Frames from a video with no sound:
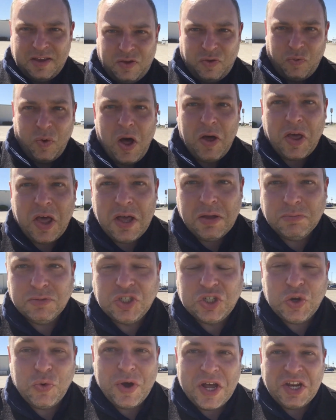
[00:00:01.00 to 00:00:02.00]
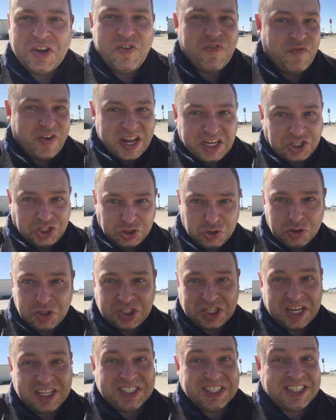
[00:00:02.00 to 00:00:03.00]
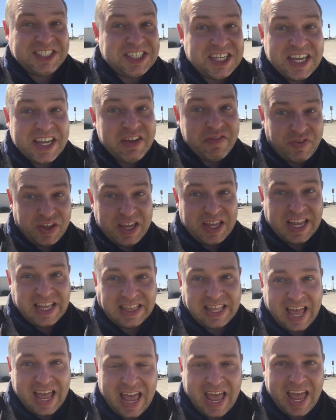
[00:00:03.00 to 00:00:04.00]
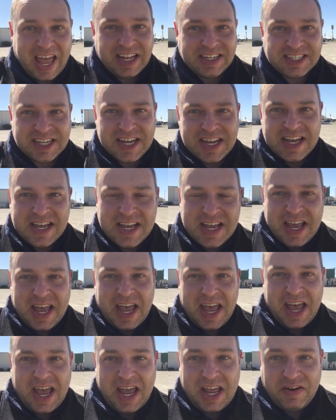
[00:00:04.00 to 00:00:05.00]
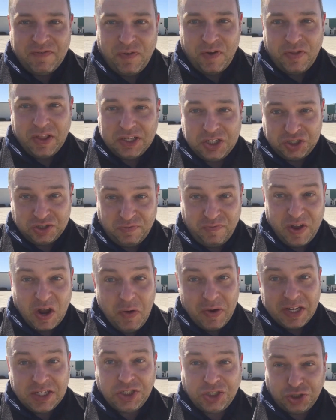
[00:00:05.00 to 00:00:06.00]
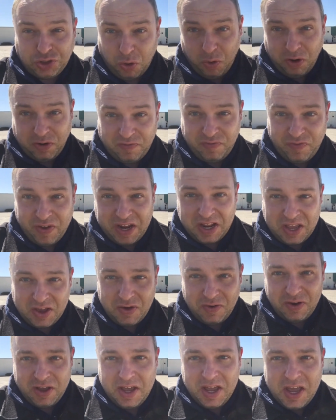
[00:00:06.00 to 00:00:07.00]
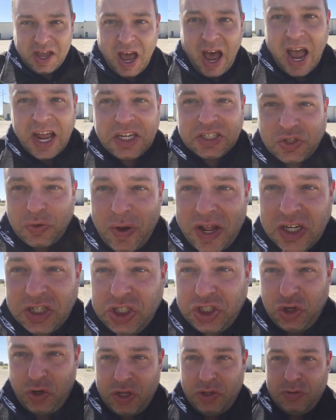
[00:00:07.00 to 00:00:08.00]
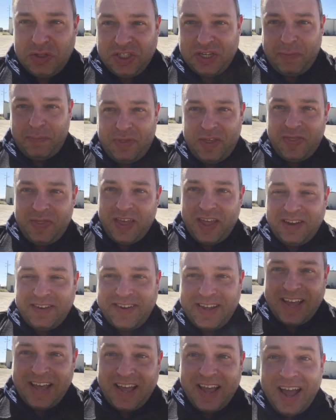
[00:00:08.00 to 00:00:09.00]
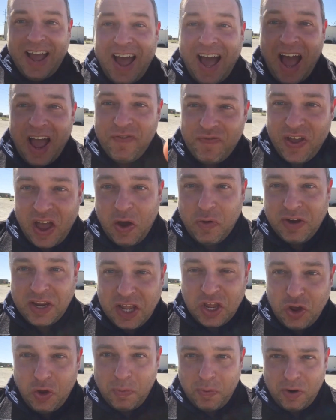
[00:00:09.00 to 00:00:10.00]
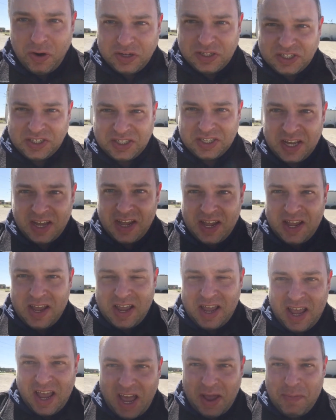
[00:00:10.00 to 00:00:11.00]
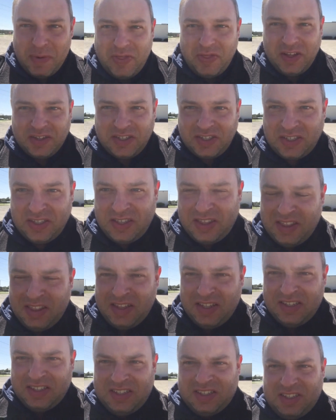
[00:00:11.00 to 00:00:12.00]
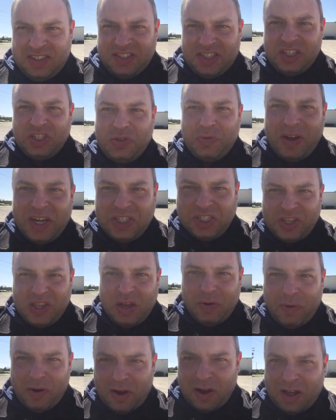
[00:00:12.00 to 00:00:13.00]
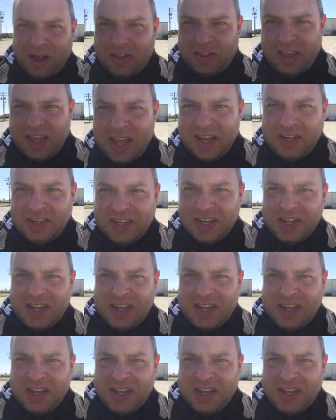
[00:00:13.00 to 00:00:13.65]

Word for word: Welcome to Adventures in T V Land, and for this very short video I just want to show you something that uh, I found humorous. I'm in this situation that we're all in.